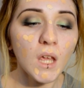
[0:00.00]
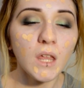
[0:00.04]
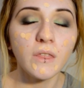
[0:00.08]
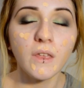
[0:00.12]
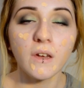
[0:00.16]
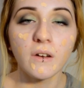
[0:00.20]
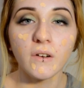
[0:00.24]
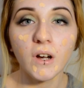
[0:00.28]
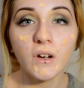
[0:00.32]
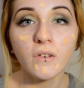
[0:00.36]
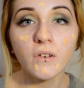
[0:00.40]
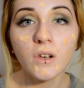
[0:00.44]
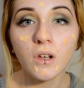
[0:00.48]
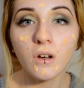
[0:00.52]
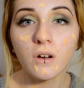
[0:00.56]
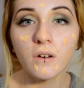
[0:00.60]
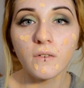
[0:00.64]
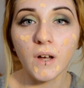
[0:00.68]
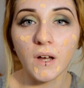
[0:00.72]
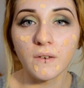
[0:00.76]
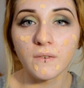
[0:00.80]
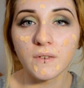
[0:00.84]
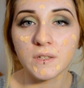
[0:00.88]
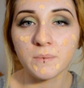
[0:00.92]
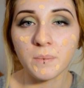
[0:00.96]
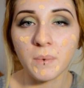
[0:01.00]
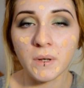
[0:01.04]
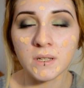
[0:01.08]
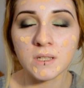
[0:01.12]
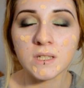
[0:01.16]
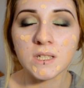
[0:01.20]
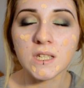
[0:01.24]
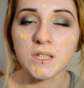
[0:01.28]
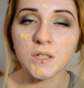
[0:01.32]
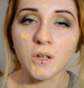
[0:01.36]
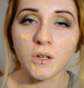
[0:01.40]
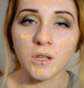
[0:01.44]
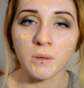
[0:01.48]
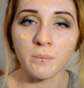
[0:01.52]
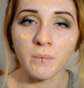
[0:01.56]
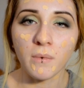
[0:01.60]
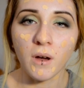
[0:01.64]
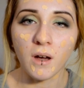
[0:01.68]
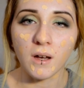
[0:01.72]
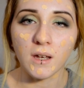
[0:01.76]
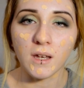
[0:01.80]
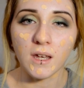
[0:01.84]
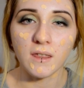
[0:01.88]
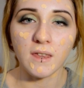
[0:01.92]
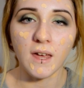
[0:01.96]
There are a lot of other sponges on the
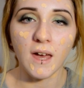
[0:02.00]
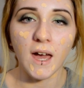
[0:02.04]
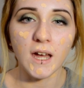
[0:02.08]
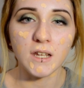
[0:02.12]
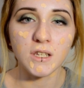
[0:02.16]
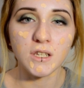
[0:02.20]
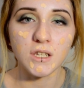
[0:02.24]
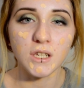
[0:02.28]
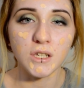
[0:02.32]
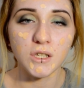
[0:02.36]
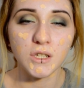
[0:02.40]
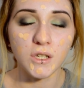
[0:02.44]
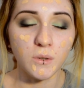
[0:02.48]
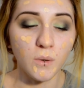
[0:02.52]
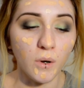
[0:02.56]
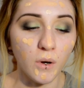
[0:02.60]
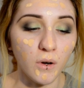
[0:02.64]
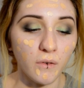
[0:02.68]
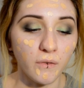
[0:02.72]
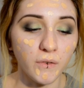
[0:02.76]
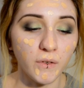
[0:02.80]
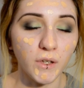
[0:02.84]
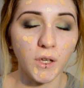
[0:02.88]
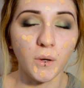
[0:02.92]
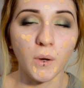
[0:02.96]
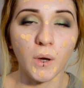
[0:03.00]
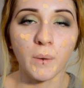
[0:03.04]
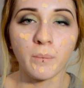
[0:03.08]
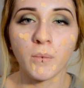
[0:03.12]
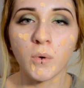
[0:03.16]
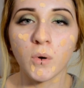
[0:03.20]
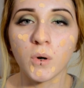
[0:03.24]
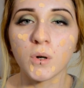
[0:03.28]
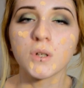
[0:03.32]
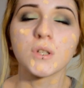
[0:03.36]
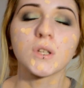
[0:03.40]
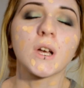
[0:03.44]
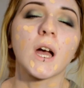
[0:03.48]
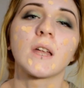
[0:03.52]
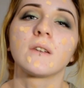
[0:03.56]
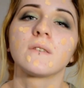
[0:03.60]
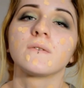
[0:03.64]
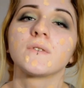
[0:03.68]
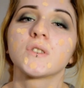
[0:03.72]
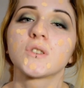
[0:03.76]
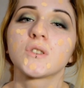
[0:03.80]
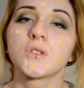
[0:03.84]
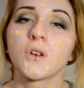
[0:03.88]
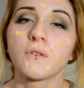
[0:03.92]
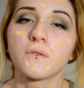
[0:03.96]
market that actually do offer you a more kind of
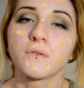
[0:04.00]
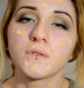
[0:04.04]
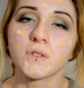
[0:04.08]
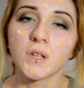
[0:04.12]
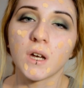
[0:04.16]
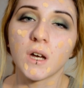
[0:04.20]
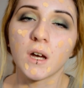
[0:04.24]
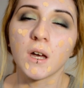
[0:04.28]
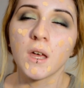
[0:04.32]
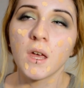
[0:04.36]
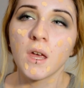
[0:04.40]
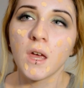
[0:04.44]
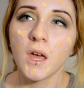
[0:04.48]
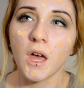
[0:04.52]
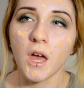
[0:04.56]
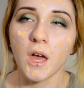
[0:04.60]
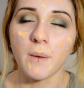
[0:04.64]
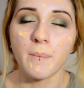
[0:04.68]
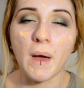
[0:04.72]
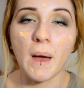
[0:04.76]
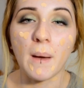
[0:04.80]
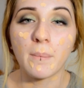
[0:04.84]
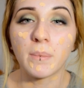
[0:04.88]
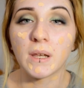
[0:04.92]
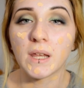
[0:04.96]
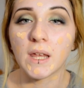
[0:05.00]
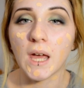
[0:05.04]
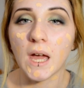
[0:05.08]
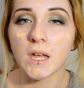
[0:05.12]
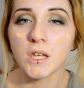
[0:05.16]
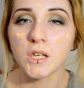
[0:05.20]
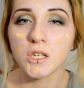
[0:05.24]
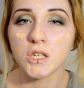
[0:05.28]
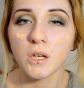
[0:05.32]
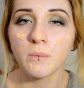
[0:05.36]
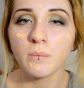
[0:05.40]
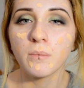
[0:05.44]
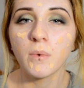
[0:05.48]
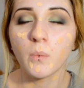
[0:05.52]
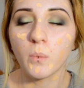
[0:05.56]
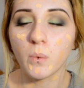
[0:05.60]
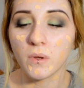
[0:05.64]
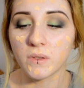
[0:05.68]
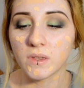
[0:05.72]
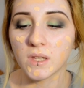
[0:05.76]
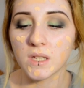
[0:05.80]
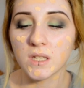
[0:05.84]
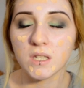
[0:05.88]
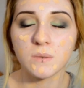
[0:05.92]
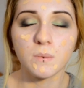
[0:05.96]
softer application, but
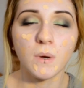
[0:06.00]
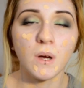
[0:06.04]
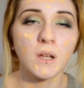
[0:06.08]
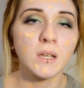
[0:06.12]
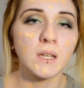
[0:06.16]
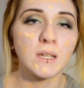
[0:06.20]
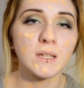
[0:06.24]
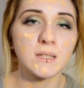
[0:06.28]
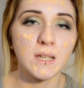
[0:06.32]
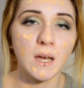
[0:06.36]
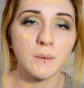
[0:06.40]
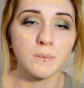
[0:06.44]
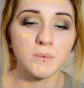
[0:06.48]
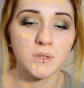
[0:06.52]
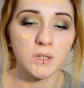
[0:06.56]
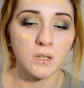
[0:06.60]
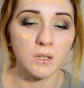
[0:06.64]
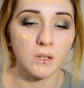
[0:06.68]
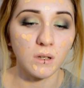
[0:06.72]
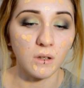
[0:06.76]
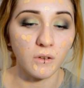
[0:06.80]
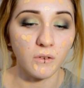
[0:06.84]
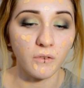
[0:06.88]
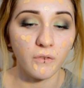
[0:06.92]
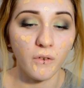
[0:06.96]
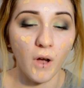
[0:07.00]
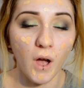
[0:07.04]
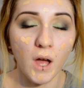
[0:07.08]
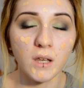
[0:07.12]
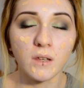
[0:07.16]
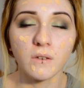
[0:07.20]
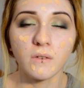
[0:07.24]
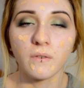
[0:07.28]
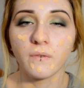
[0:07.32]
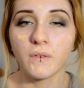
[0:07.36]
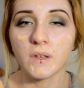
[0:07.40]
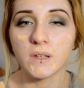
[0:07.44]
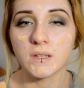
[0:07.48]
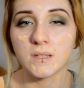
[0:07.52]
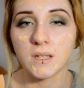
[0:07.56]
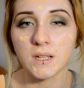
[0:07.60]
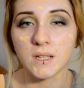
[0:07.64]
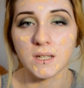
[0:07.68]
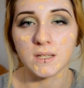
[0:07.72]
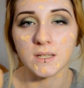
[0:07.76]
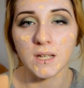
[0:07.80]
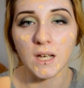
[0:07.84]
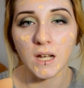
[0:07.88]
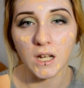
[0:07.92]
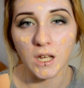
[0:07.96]
with this one it's absolutely fine. It fits in
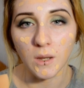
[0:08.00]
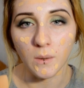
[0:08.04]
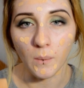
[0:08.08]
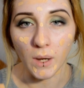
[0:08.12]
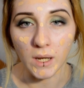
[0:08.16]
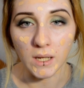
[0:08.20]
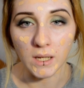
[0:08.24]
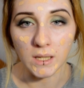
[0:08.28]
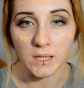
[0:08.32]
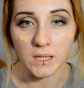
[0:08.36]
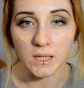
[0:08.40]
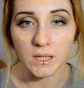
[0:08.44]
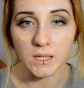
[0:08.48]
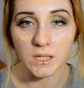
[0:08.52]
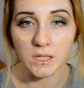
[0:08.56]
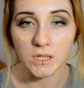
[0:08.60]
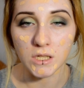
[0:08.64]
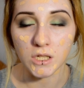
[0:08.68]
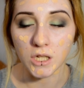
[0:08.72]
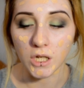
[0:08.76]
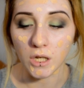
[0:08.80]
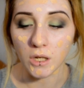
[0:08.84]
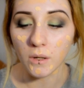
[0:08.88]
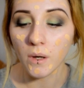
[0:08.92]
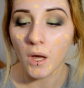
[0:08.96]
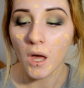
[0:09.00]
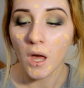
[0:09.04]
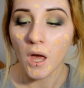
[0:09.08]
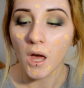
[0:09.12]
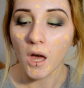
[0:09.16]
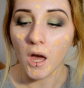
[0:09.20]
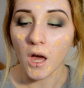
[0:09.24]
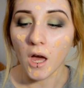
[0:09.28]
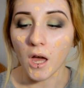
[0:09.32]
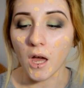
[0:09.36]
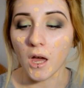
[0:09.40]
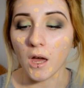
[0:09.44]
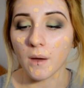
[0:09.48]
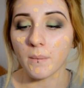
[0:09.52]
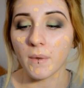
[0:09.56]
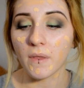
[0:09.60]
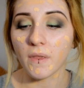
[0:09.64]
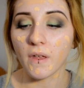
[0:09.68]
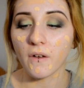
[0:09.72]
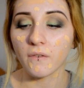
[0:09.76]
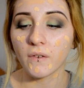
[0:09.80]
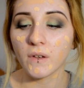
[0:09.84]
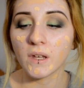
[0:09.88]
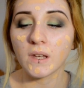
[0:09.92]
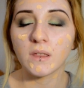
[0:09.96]
exactly where you need it to.
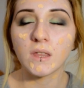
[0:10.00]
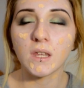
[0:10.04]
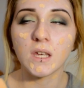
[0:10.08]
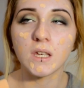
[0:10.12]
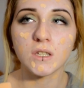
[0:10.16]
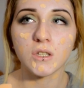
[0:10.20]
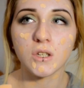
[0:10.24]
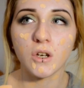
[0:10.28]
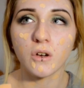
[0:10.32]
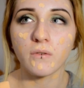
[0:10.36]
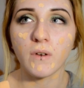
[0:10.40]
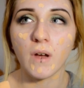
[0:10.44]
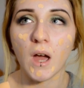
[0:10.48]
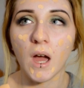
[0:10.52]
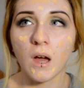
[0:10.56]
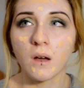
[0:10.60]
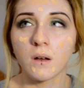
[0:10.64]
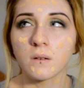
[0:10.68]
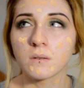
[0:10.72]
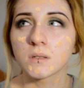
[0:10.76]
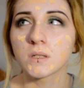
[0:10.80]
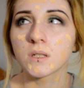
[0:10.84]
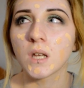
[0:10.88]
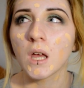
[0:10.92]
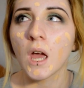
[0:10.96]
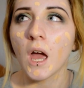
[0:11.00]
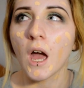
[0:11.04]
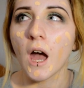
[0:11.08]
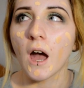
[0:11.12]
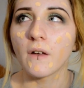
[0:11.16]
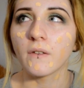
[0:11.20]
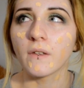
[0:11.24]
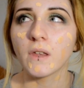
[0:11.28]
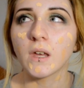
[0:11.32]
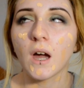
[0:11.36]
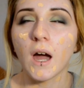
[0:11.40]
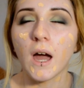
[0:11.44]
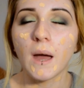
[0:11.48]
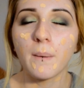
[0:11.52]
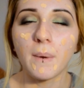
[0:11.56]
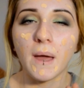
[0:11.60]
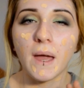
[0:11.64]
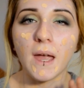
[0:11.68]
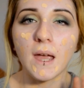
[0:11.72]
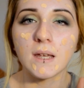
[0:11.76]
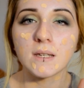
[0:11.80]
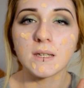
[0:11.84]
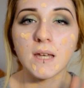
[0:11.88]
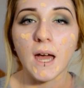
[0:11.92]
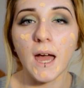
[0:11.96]
I think these are around, I think I
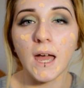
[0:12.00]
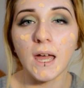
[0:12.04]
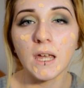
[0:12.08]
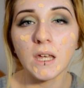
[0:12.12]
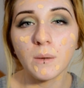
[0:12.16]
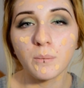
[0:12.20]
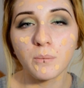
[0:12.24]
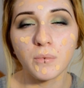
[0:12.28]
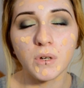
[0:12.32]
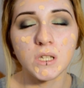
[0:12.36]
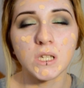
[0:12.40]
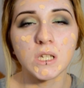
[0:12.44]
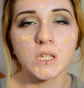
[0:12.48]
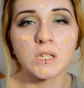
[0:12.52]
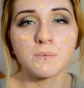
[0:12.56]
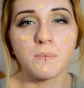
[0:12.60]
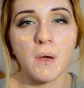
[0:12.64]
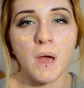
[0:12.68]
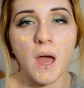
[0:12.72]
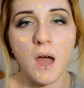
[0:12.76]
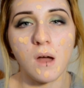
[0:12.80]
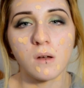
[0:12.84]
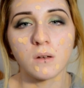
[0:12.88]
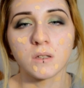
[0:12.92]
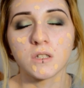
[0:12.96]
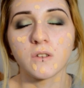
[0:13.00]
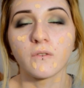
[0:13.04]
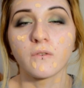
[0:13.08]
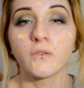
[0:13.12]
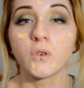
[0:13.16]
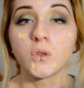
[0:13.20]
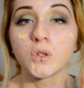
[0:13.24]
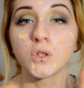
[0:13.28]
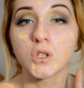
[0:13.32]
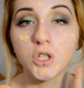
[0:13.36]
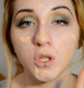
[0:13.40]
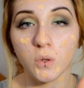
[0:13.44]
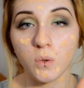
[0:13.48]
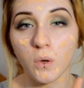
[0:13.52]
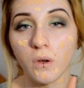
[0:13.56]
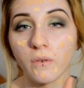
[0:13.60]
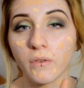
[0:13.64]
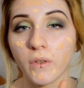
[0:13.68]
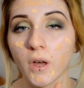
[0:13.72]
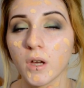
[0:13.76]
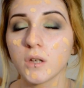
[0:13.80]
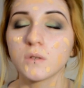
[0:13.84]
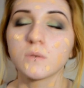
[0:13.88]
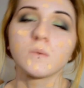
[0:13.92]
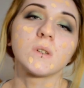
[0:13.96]
paid £8 for 2 of
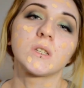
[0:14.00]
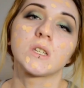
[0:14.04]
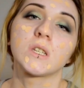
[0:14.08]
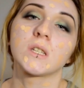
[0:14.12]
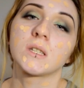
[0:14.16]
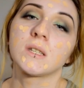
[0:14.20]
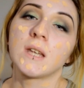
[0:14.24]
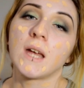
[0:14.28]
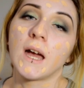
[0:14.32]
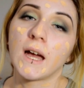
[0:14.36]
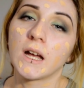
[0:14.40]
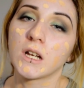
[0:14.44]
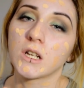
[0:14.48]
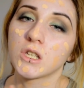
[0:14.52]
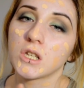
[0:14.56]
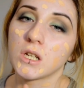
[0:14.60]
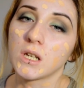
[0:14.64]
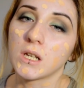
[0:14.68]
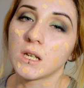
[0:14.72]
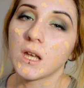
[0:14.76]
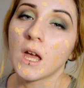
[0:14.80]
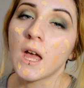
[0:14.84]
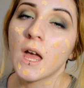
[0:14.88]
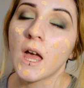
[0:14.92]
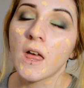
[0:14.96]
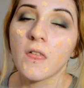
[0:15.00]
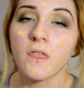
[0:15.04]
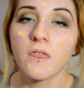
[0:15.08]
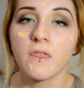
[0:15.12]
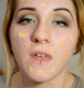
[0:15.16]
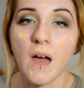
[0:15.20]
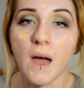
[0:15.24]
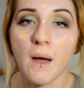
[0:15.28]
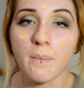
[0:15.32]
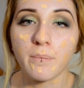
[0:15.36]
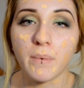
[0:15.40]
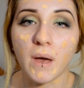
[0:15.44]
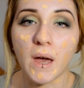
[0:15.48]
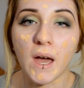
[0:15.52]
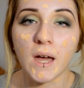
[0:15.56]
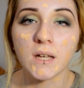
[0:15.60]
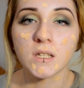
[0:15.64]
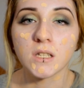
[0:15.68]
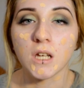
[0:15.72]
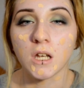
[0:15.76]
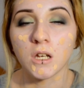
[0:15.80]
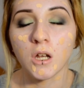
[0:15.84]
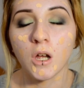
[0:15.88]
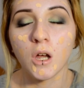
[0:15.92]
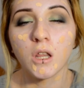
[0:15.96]
those, which isn't actually that
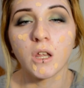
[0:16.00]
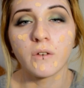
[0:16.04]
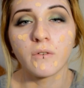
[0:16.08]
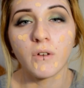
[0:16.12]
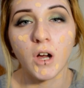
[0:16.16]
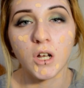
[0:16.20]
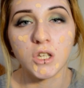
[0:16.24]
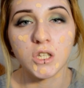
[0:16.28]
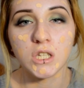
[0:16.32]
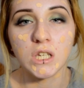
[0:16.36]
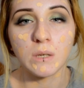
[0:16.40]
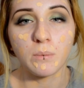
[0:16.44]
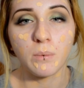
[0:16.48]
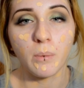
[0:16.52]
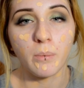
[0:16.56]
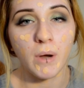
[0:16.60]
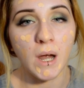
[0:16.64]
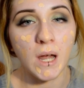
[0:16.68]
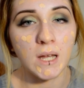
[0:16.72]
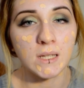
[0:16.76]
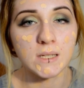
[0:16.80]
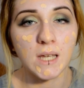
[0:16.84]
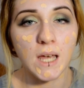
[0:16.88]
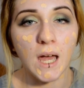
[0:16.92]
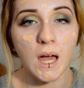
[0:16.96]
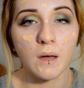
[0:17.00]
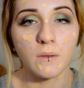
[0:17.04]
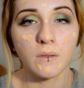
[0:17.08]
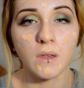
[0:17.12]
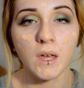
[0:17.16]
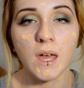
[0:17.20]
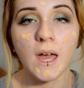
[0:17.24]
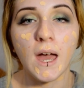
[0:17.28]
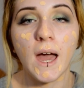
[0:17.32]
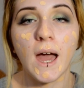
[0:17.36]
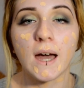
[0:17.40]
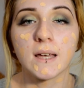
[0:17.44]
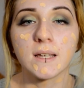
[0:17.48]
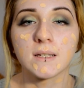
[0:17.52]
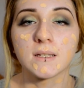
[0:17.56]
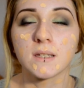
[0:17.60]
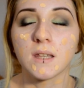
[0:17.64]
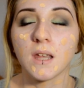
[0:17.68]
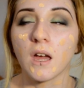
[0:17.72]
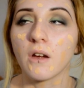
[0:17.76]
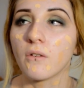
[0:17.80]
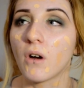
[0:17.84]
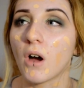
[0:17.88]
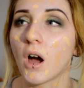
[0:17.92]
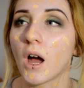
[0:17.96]
bad. I know there are cheaper brands out there, as
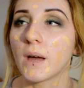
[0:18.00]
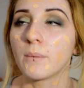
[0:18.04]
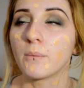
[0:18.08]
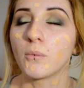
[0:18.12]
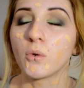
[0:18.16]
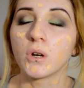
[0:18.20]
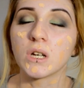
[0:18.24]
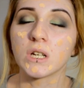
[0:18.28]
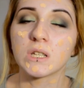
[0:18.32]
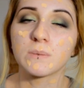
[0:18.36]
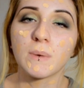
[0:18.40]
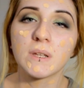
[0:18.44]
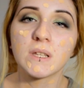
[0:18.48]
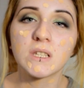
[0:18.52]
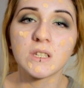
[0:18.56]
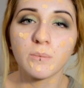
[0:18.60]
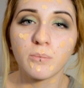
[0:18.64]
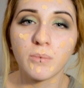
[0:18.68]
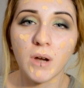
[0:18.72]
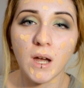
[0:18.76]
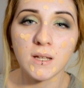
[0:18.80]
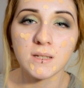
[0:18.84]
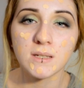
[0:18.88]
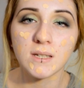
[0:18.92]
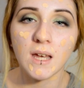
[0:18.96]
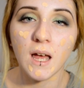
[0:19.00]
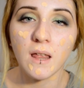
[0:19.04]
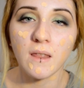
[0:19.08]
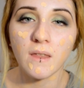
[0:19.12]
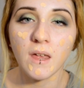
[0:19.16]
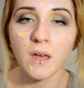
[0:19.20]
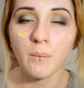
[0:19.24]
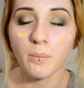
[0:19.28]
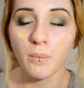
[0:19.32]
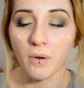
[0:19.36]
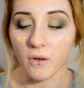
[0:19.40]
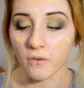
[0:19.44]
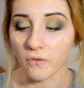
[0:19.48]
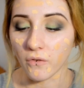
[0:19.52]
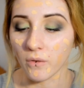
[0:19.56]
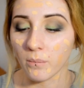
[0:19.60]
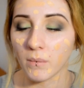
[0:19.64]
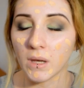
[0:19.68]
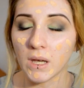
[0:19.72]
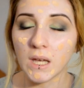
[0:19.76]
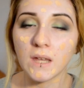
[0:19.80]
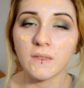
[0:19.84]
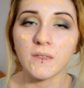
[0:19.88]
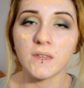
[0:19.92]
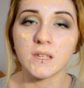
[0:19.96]
there are more expensive brands out there, but for
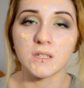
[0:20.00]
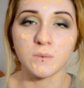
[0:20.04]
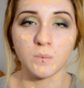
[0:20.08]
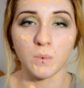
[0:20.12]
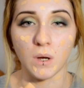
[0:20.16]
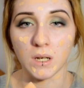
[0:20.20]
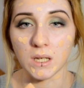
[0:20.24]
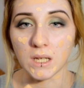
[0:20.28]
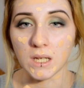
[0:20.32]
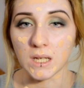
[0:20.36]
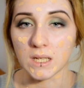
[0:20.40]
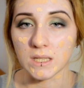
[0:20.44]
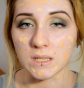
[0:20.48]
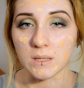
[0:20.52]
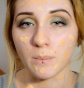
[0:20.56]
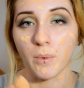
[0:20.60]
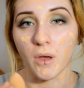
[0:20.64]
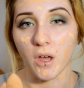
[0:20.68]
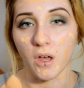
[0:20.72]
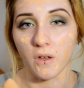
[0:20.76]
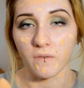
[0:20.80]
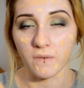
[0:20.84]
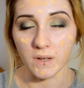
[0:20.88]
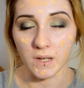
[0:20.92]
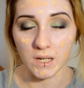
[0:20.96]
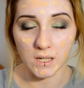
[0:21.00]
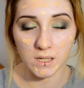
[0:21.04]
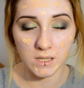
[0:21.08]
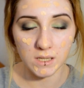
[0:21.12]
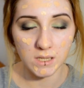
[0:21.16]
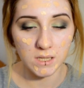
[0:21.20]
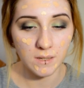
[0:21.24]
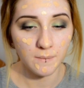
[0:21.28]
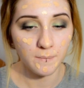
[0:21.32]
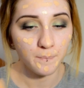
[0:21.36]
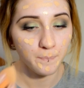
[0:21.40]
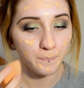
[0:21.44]
me this one is perfect.